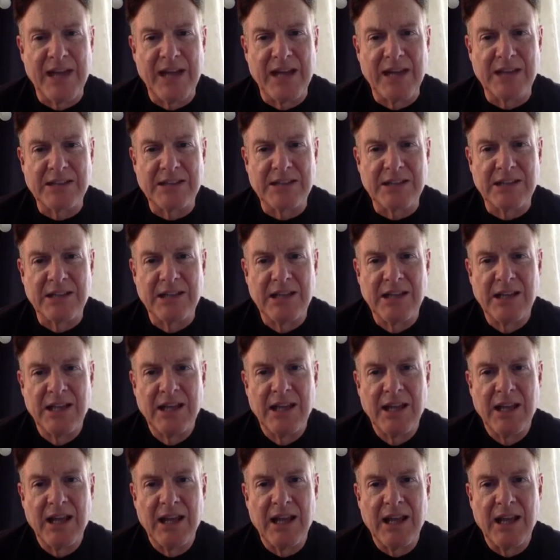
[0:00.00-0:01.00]
Act.
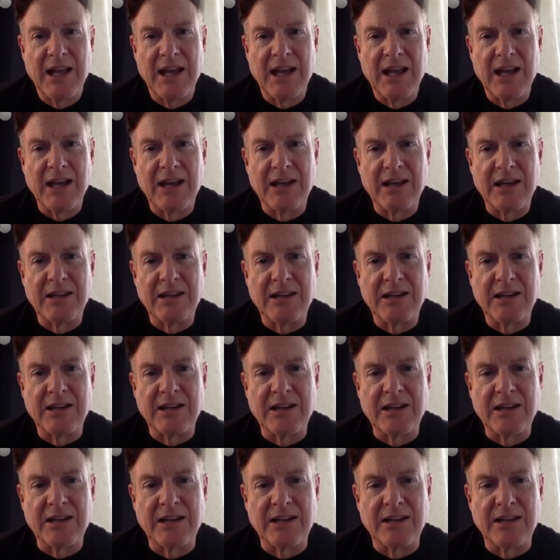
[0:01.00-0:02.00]
And
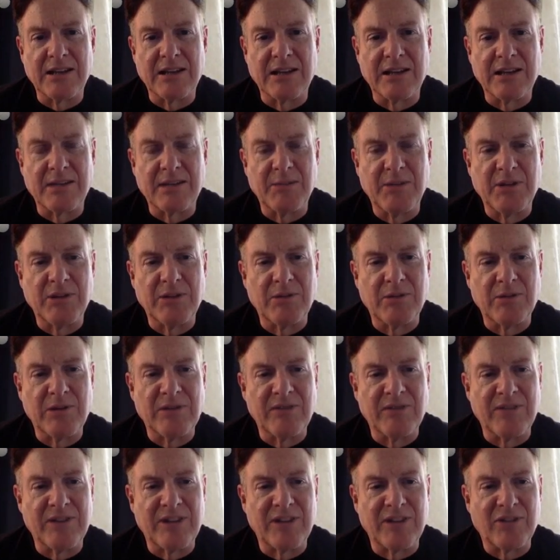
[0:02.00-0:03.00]
the Community
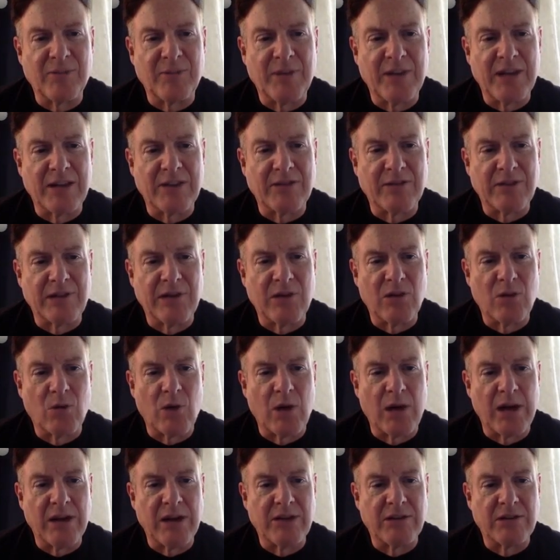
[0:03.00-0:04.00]
Reinvestment Act
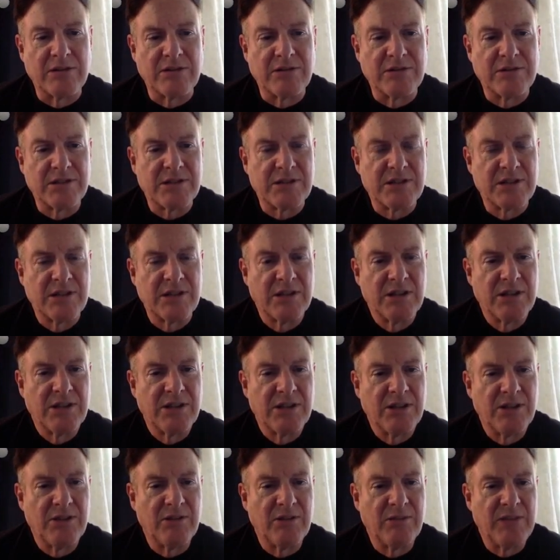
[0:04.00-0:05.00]
requires
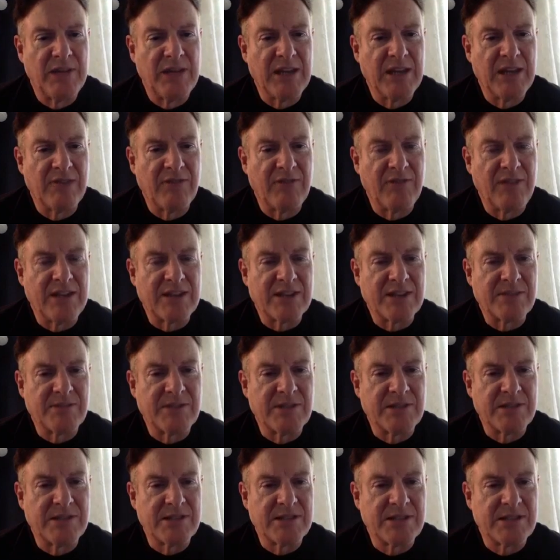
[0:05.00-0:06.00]
you to make
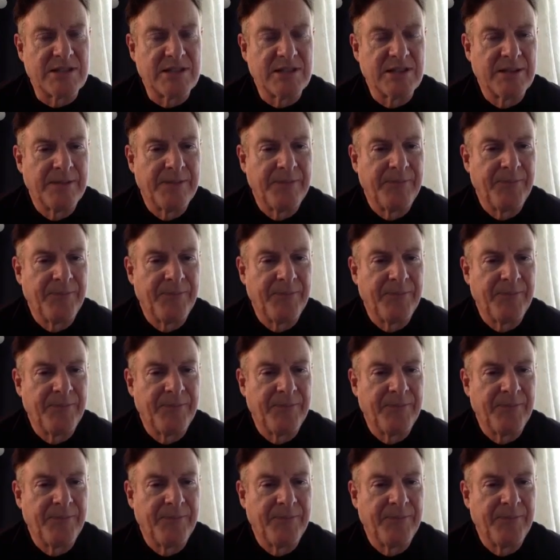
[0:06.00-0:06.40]
investments